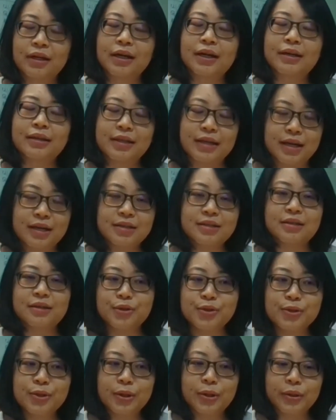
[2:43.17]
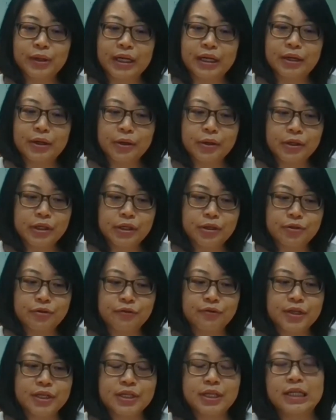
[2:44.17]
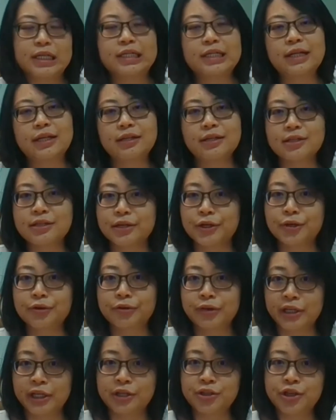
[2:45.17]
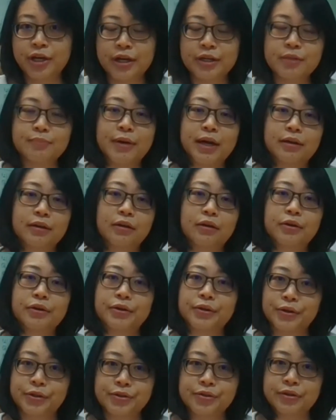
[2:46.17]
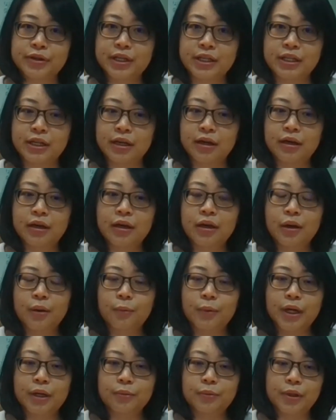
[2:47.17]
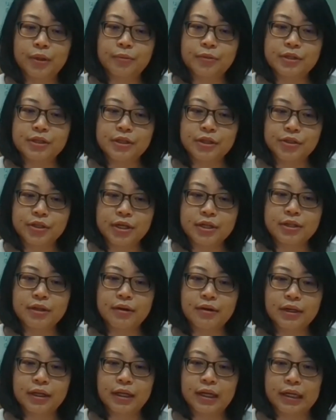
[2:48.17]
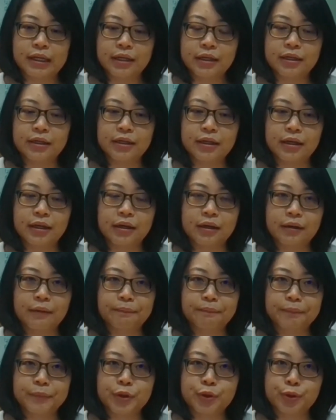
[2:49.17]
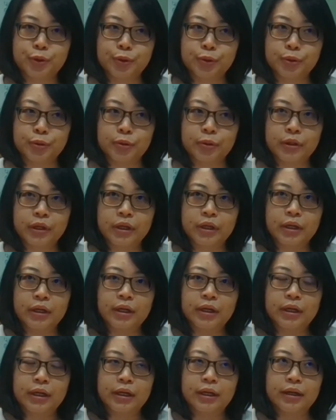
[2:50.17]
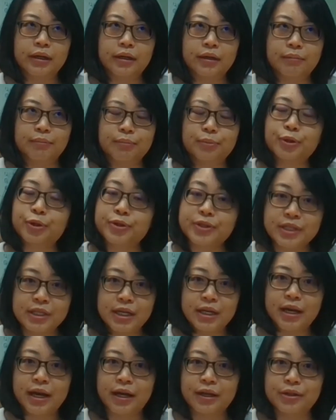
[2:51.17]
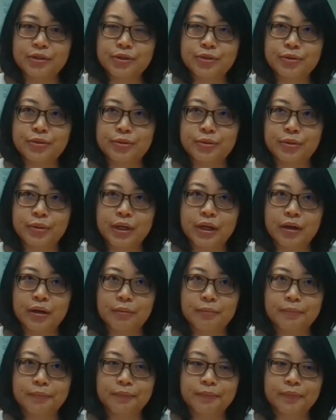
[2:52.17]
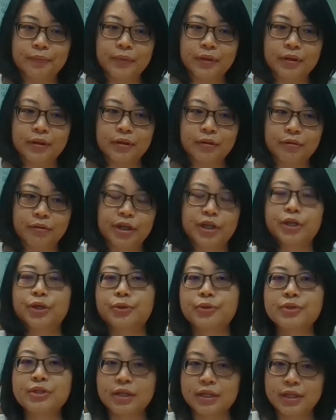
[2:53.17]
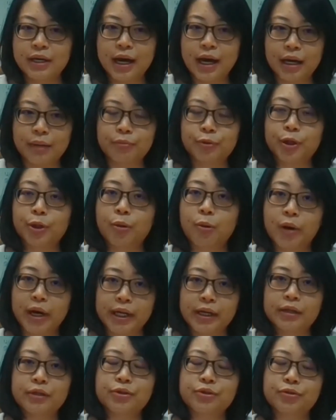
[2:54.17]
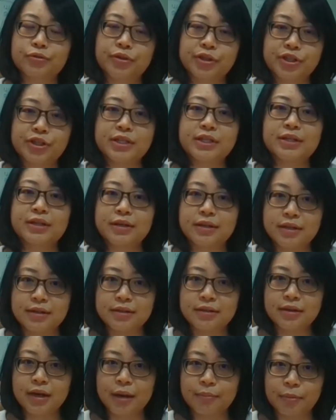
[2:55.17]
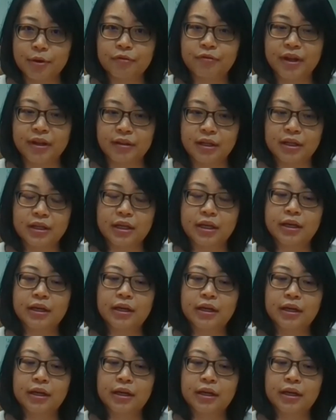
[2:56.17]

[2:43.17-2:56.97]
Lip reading: Yes, so in order to facilitate the security checks by the local authority, what we would suggest our client to proceed and to reduce the time required to register this type of entity,